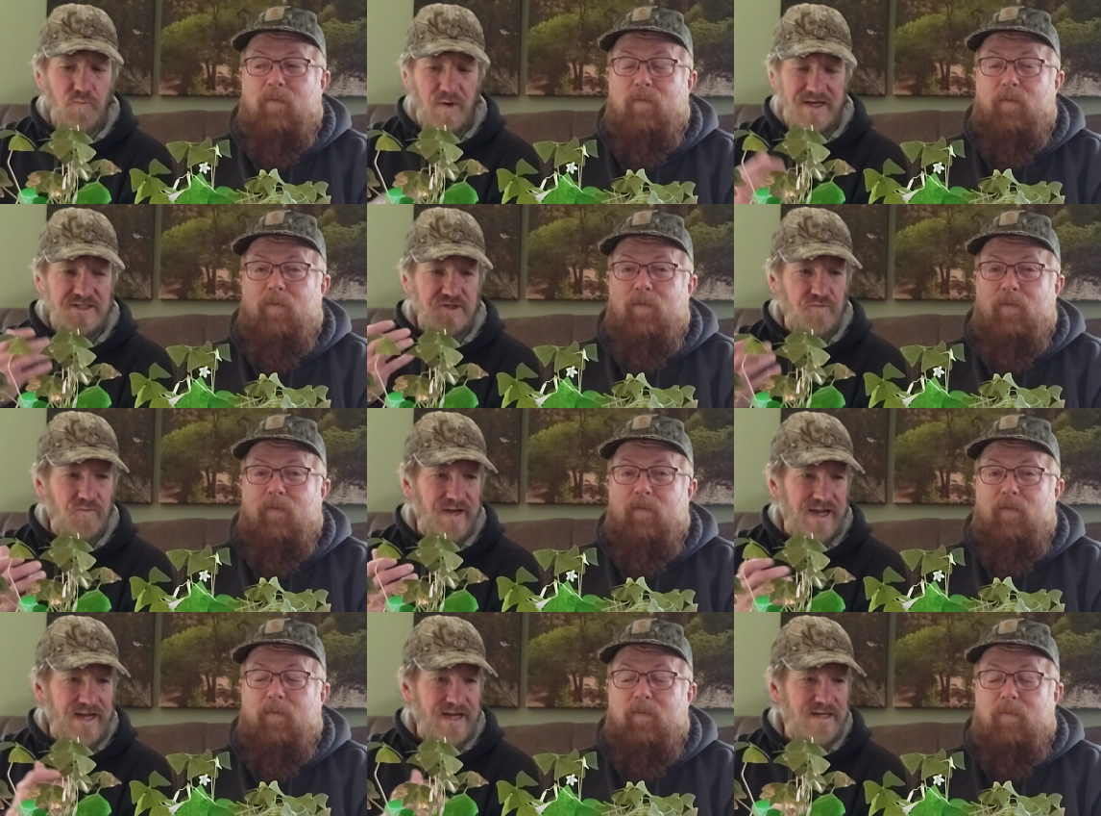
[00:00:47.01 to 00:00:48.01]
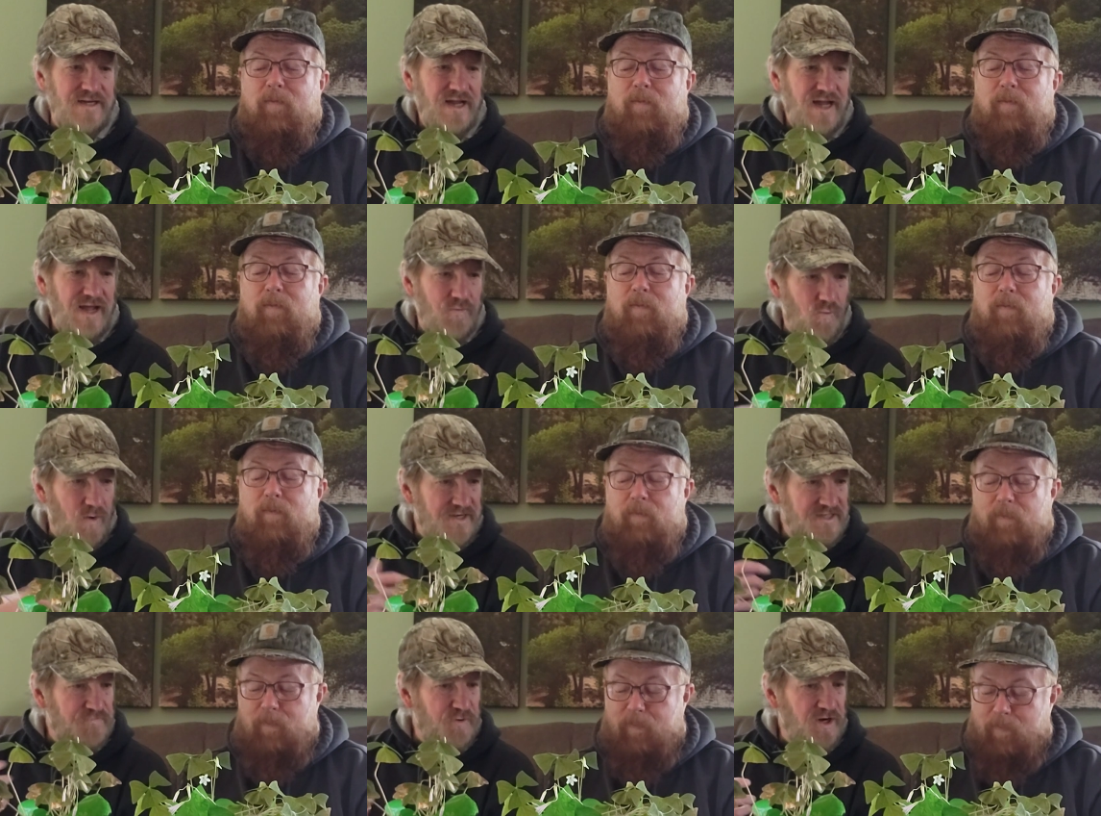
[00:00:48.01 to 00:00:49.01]
Speaker 1: One is green and one
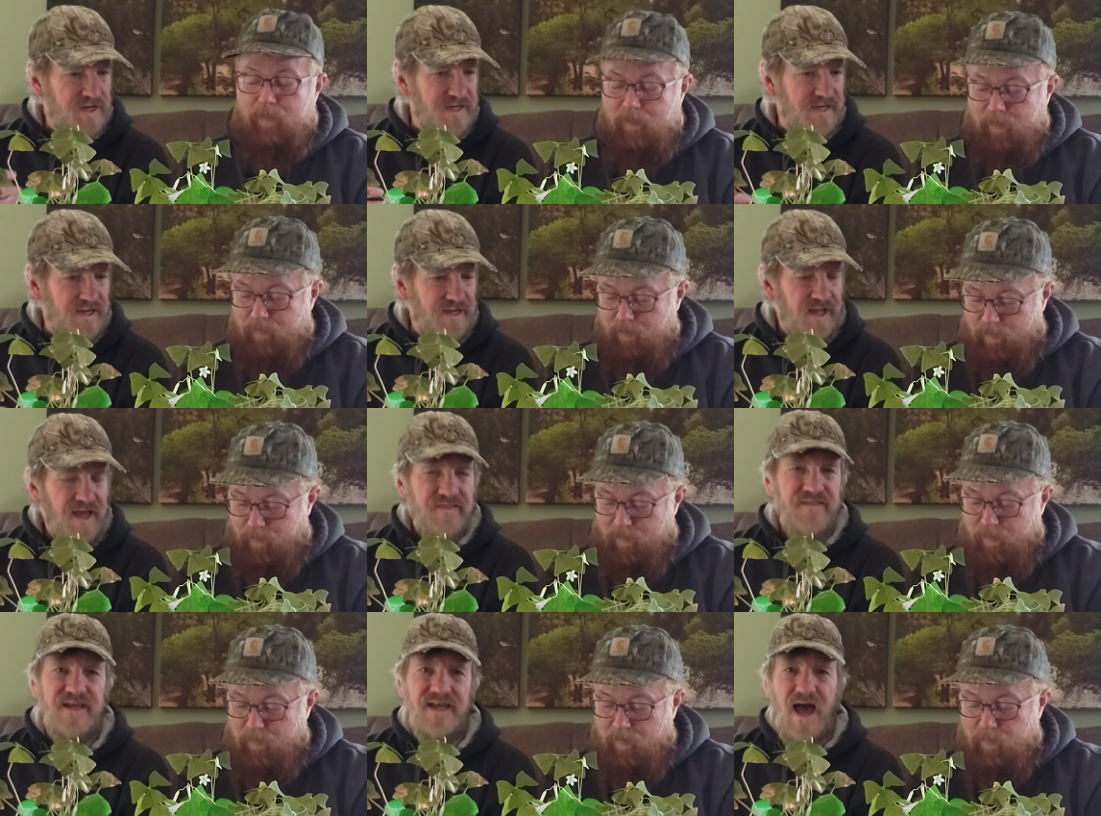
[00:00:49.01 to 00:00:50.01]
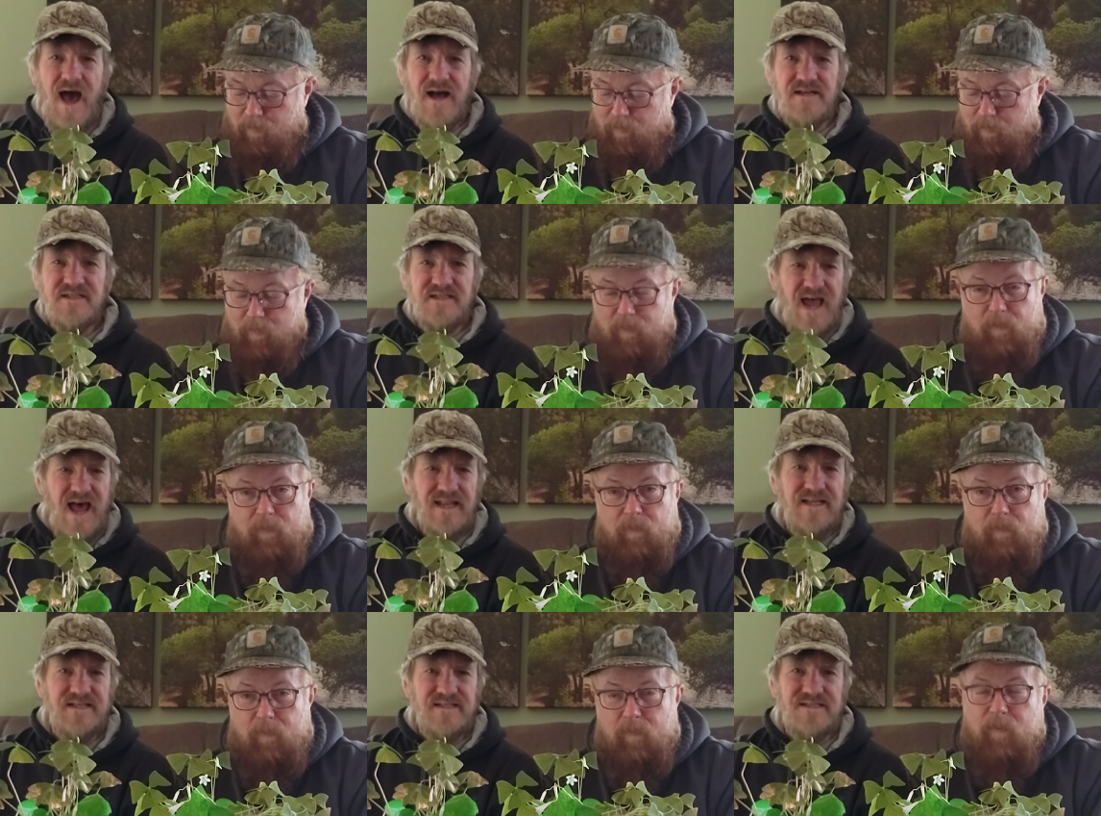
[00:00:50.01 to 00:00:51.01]
is burgundy. The
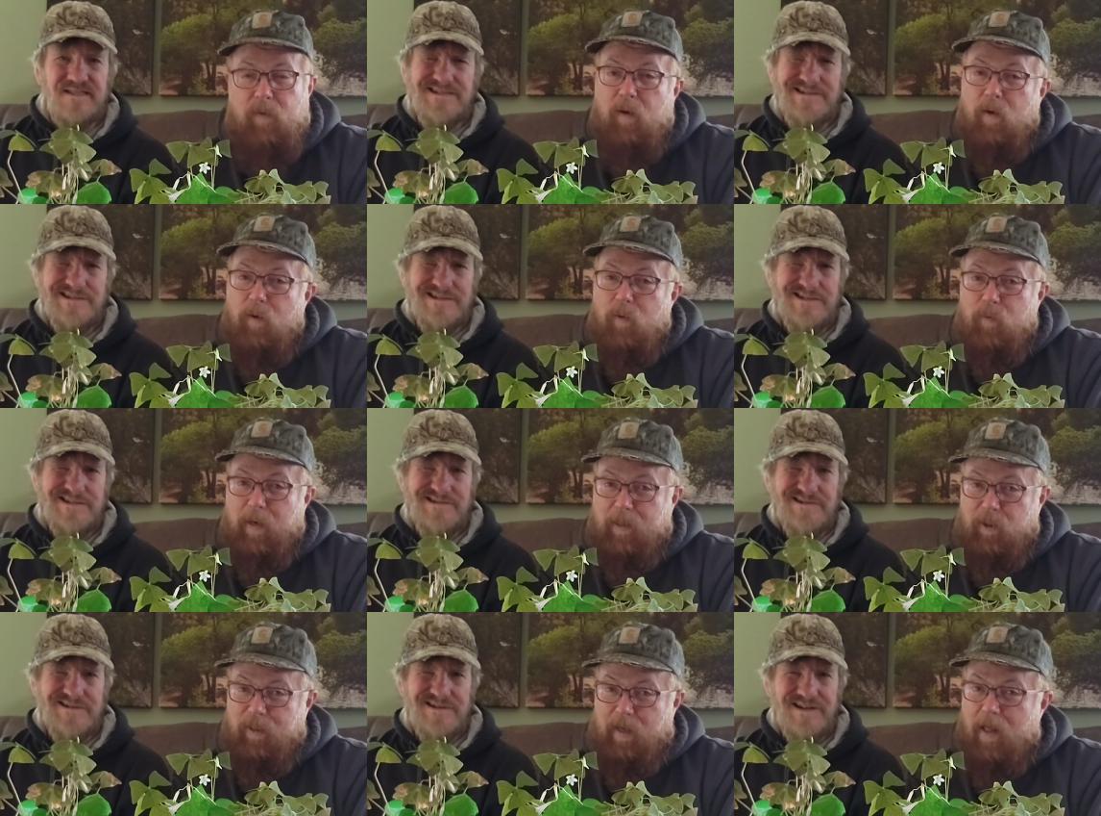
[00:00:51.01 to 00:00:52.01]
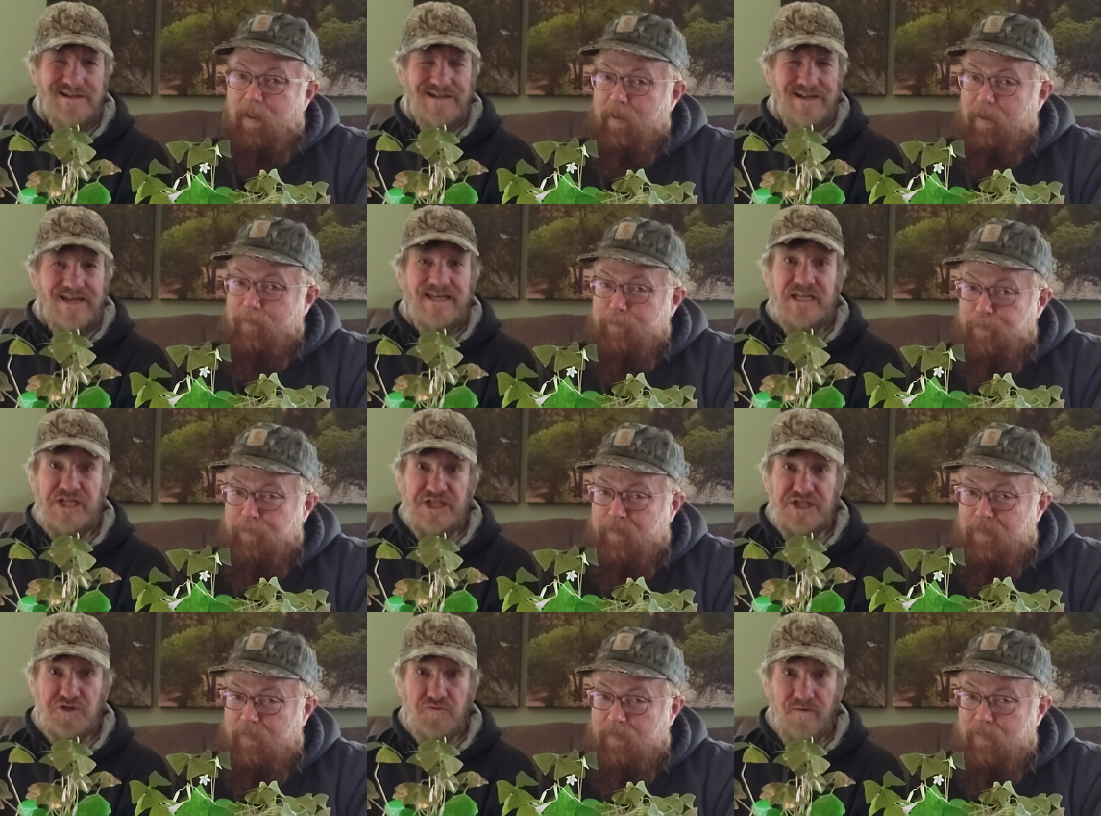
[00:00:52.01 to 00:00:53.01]
oxalis
Speaker 2: regnellii
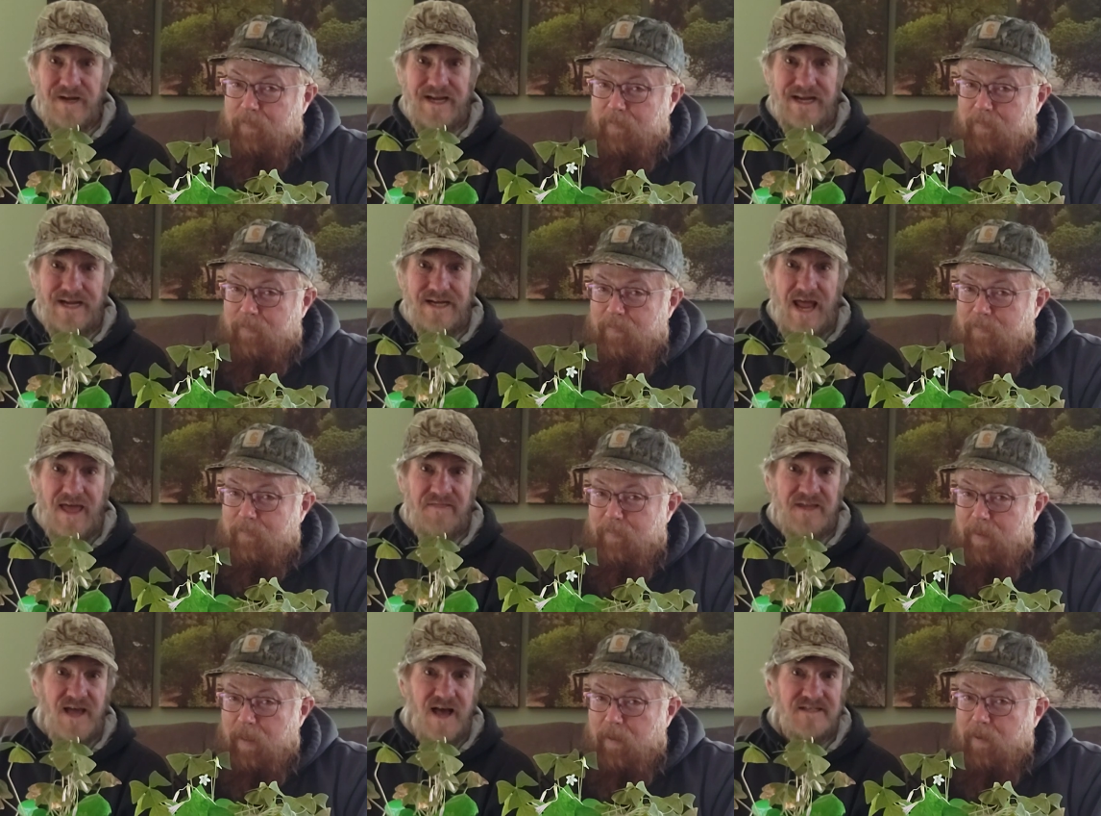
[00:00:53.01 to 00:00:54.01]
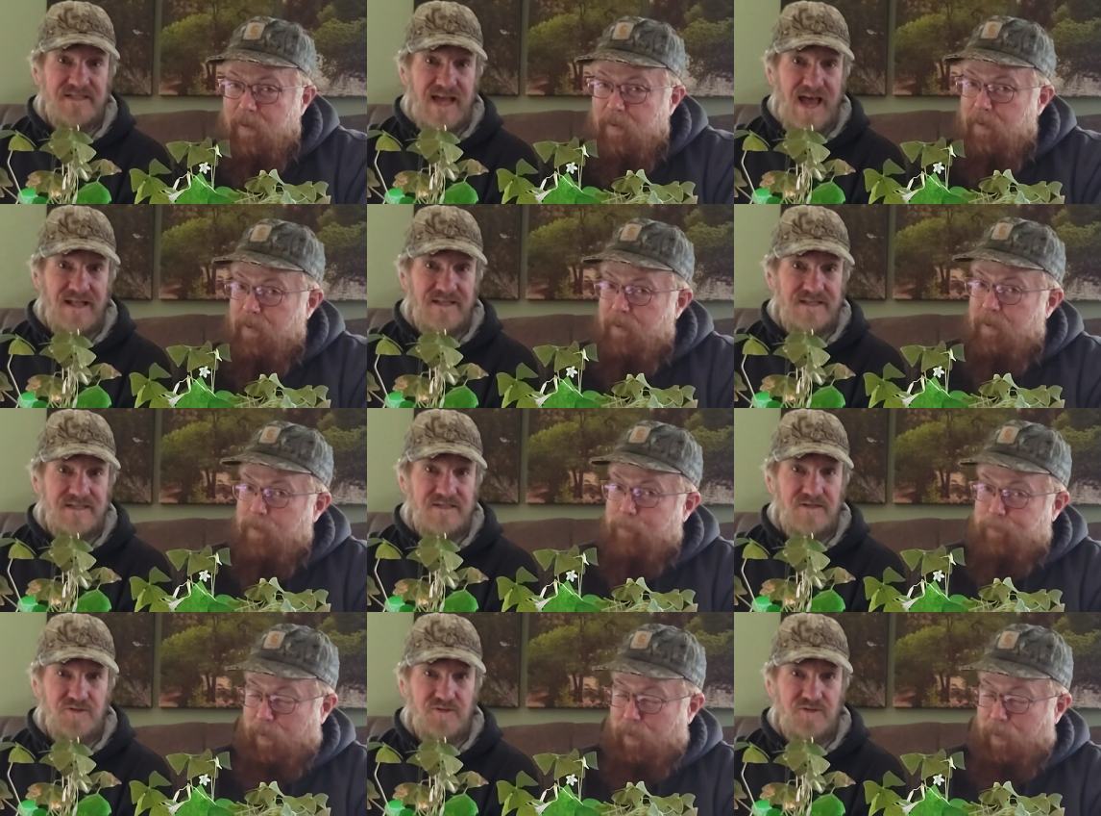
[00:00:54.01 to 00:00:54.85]
Speaker 1: is green, and the oxalis